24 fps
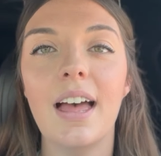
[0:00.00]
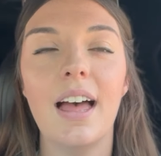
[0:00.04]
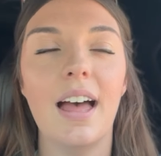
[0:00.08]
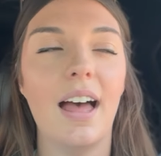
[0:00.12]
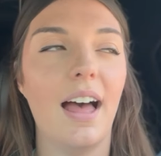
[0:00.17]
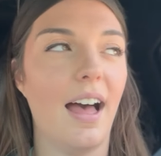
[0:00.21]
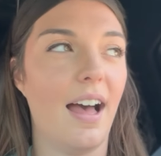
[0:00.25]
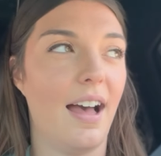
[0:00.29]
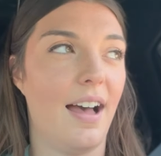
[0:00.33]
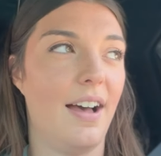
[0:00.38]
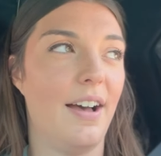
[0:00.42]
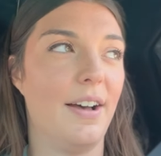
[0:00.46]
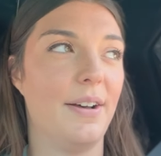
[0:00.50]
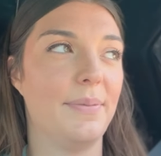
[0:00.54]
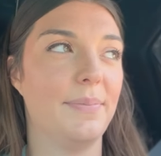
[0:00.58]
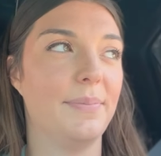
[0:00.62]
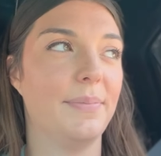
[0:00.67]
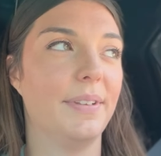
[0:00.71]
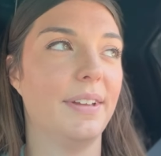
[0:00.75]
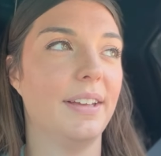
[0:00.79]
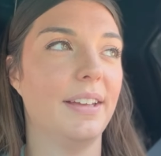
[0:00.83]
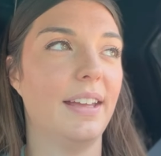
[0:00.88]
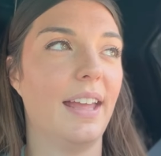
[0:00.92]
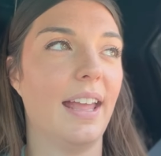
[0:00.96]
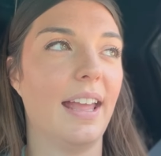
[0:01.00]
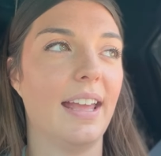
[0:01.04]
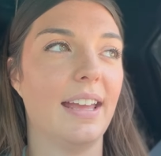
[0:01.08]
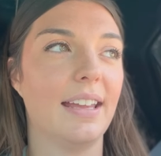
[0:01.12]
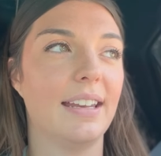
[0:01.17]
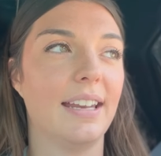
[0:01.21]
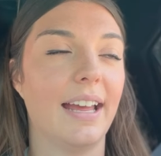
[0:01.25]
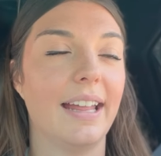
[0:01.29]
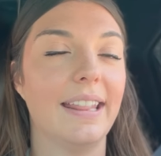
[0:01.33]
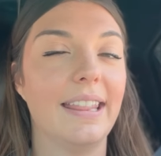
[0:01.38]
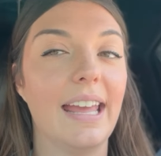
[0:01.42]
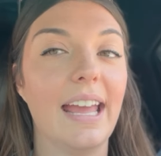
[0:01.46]

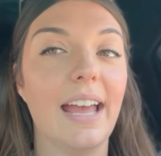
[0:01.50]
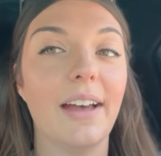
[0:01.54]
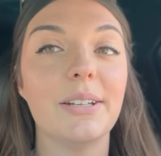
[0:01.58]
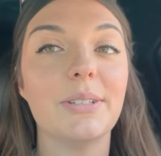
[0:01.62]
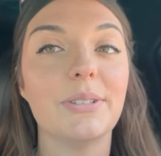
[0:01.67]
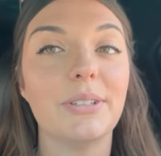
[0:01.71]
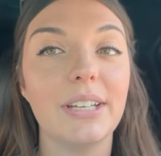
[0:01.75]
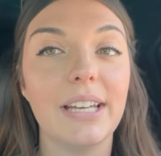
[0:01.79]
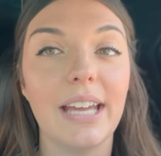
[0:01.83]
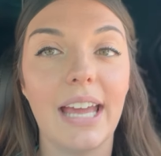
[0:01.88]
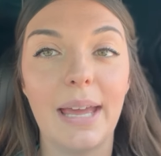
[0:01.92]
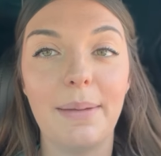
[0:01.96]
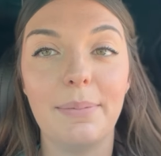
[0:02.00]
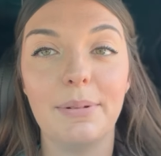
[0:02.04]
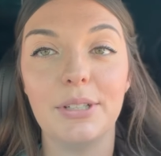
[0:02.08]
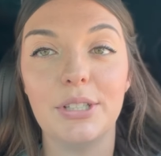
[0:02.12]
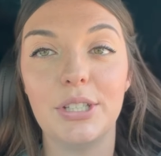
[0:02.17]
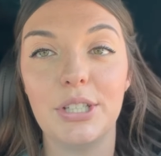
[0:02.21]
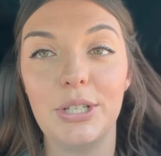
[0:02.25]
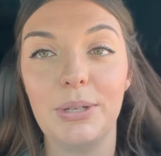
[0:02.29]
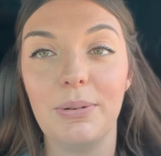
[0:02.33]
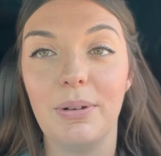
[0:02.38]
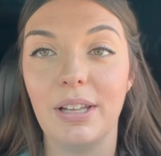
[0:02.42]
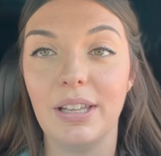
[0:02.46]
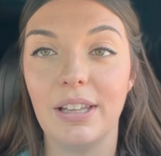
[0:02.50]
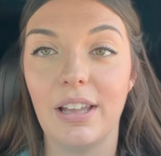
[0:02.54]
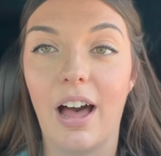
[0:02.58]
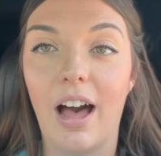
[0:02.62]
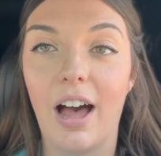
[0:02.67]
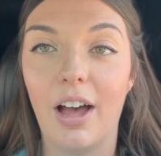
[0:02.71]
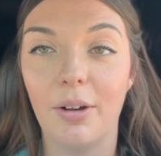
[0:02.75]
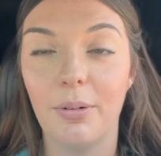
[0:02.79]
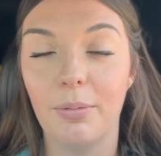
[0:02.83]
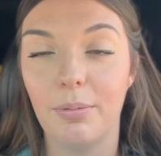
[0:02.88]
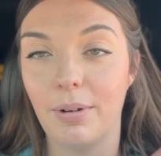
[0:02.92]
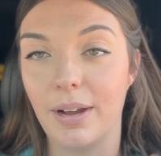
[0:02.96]
And I think I was really able to do a
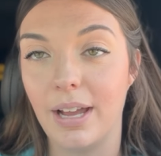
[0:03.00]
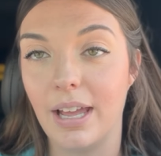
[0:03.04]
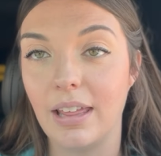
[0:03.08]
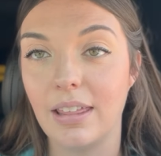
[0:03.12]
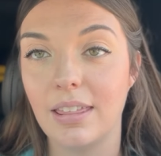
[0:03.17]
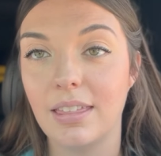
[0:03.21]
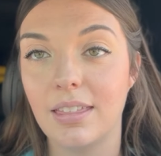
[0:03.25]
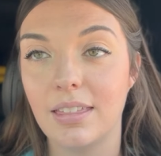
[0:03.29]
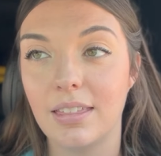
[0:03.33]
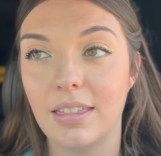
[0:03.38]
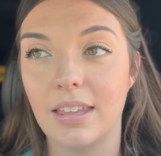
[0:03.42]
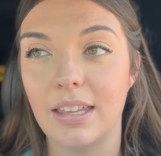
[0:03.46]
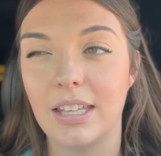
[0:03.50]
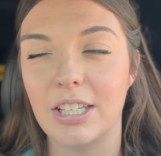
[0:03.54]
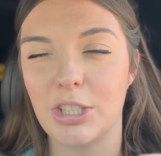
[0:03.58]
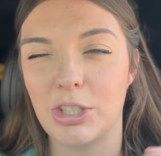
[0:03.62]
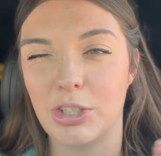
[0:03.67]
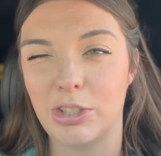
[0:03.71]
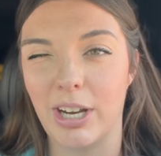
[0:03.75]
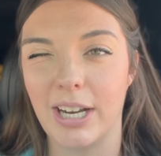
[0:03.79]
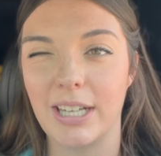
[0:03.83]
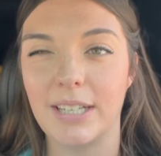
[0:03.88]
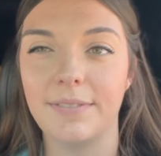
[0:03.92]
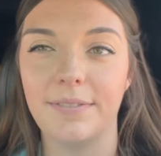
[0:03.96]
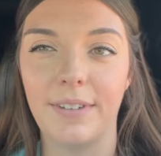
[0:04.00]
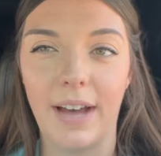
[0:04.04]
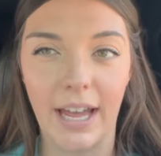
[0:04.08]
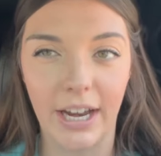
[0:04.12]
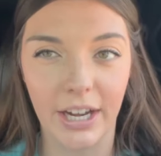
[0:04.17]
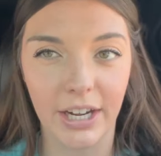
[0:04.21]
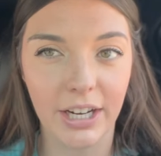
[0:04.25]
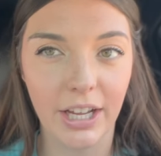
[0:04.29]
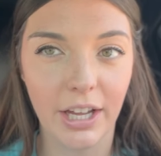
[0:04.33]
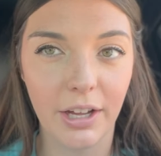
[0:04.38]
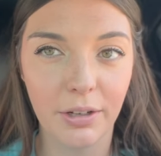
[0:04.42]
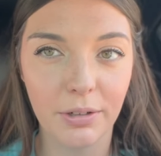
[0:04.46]
lot with the strict
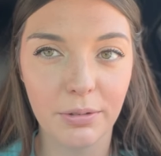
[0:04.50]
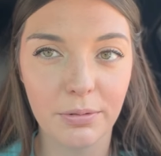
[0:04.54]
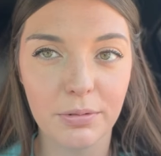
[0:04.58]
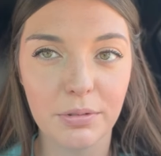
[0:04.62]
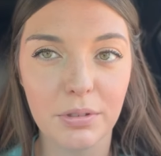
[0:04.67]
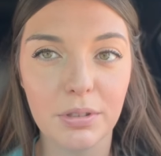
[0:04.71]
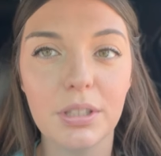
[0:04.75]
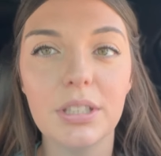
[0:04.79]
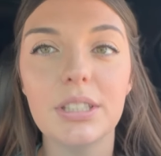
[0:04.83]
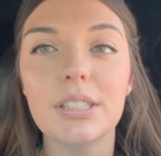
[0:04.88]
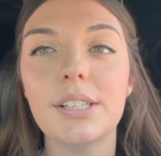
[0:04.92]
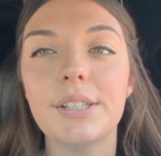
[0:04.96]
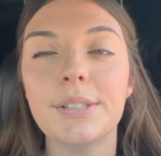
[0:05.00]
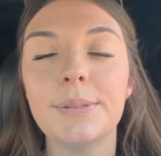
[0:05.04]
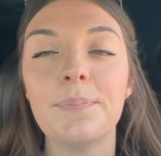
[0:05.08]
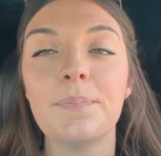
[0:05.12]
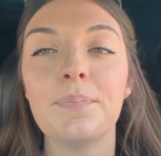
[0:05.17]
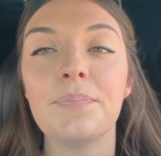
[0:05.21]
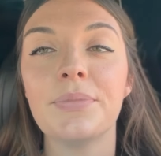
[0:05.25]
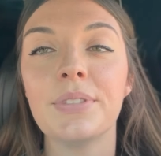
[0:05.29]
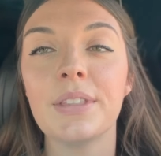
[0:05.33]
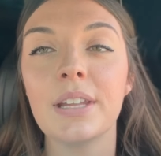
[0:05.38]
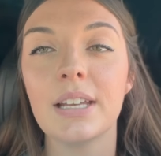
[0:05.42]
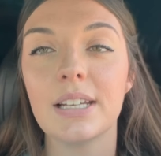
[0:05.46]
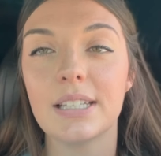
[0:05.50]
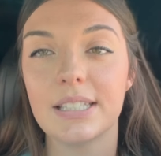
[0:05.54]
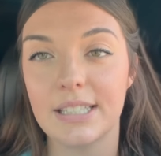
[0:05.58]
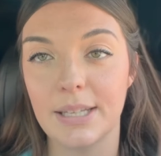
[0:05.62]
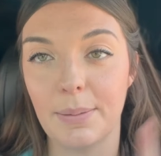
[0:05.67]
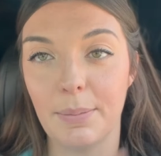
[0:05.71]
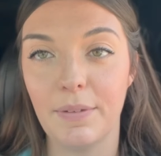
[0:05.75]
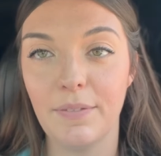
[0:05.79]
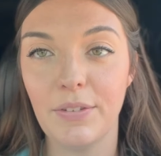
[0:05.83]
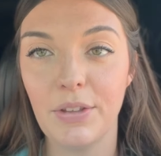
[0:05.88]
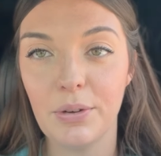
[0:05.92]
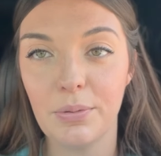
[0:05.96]
fire code rules.
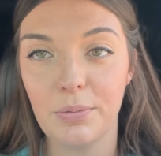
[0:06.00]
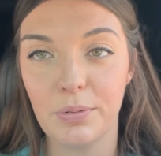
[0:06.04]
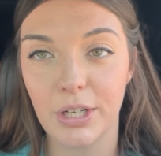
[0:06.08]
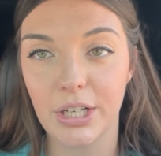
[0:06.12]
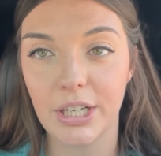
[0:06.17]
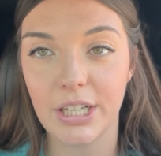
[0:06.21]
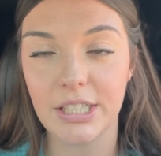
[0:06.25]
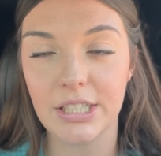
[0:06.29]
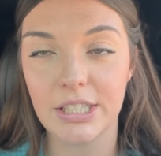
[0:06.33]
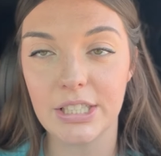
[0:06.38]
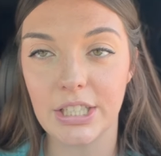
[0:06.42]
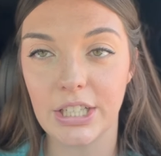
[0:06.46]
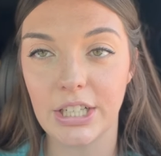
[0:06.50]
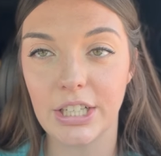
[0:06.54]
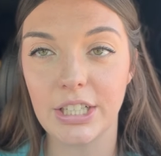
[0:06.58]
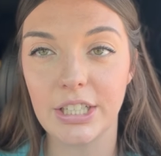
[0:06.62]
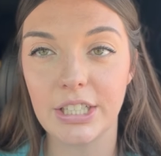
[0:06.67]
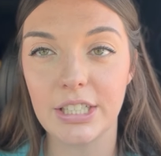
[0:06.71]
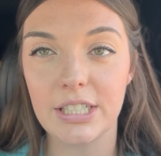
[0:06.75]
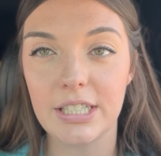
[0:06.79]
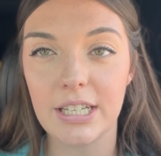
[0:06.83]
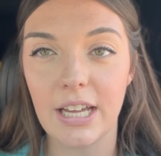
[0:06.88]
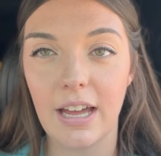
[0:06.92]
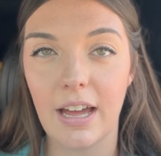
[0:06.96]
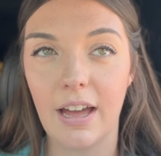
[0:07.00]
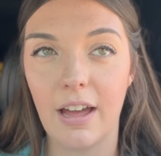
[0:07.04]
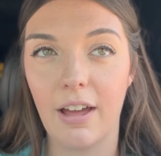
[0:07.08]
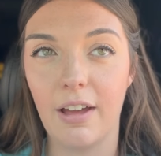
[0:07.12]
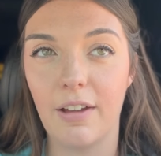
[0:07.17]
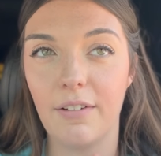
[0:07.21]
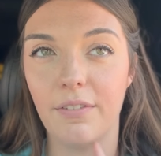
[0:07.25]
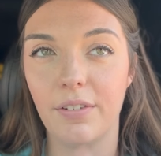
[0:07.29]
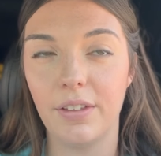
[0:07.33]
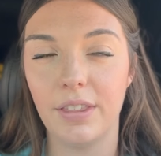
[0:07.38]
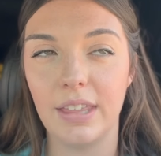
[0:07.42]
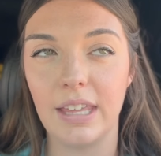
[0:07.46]
Some of you were concerned
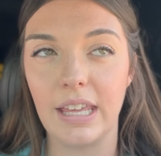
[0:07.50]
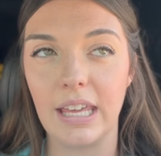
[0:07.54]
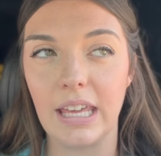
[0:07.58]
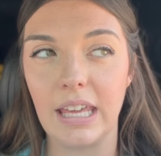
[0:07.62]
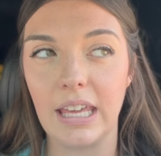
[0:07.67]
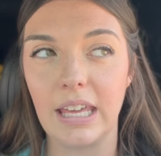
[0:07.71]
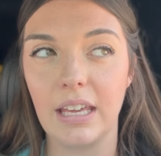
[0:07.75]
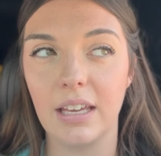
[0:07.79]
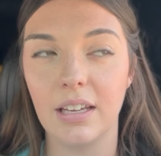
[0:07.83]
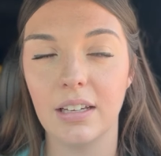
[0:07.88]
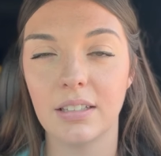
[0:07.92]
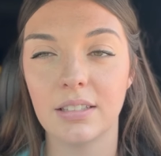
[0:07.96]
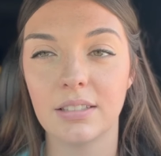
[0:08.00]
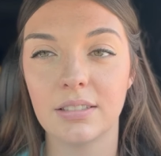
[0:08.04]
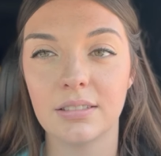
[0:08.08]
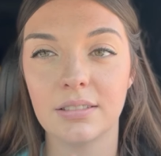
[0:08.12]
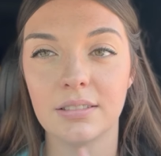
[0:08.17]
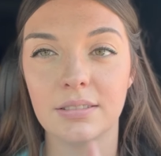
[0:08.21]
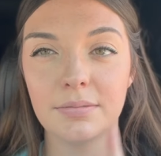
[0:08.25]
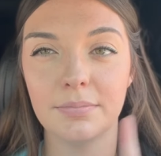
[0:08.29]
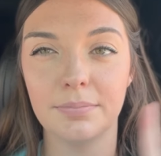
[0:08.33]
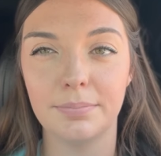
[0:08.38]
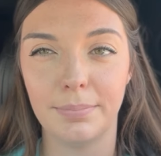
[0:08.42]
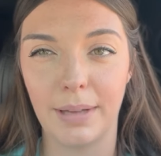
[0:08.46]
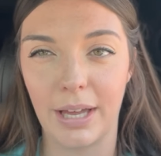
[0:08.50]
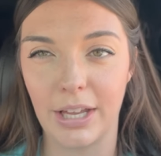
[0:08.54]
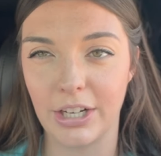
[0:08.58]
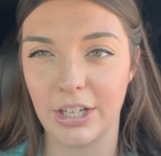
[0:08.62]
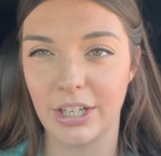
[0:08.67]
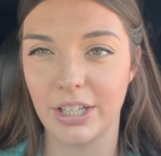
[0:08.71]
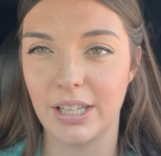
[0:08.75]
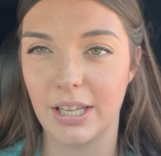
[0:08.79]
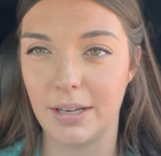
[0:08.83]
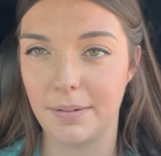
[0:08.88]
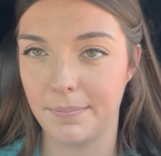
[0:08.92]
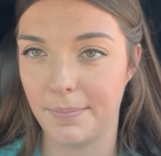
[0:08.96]
of the
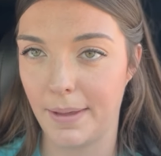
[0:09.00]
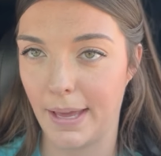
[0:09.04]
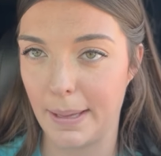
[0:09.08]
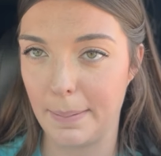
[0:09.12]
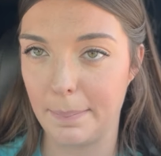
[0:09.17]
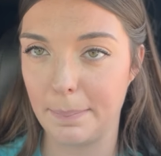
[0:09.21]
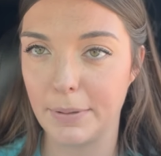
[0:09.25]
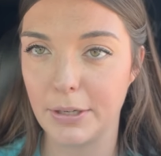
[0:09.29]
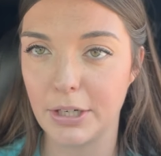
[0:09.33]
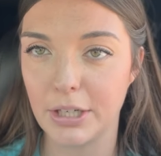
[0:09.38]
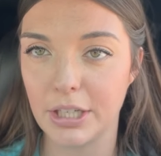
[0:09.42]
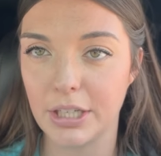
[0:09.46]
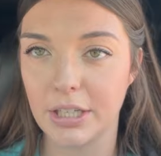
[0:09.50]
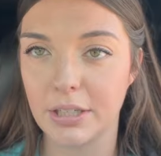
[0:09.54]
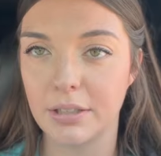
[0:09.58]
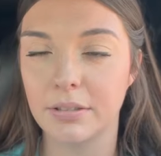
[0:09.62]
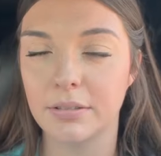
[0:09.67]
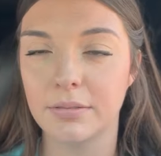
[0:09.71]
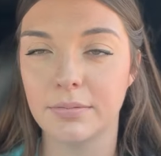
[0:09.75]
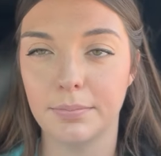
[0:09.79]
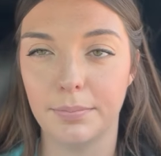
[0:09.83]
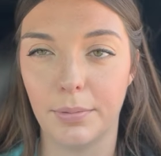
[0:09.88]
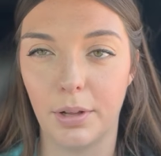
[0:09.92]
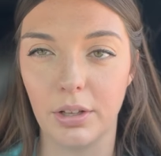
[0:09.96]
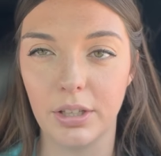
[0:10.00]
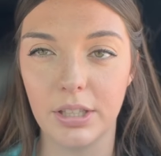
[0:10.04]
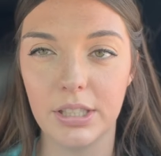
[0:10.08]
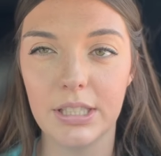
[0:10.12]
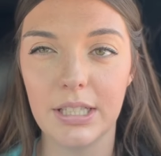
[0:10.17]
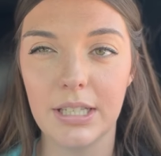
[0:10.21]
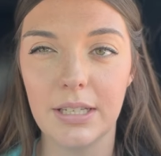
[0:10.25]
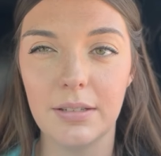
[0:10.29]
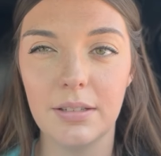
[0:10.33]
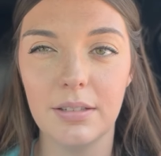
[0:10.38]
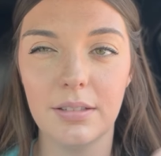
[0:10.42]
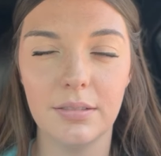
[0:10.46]
better than paper
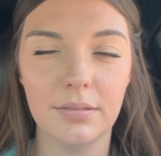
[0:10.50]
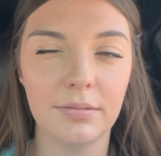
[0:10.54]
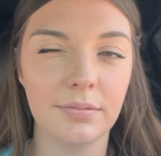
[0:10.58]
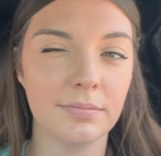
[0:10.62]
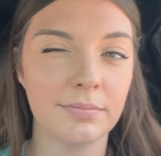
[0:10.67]
bulletin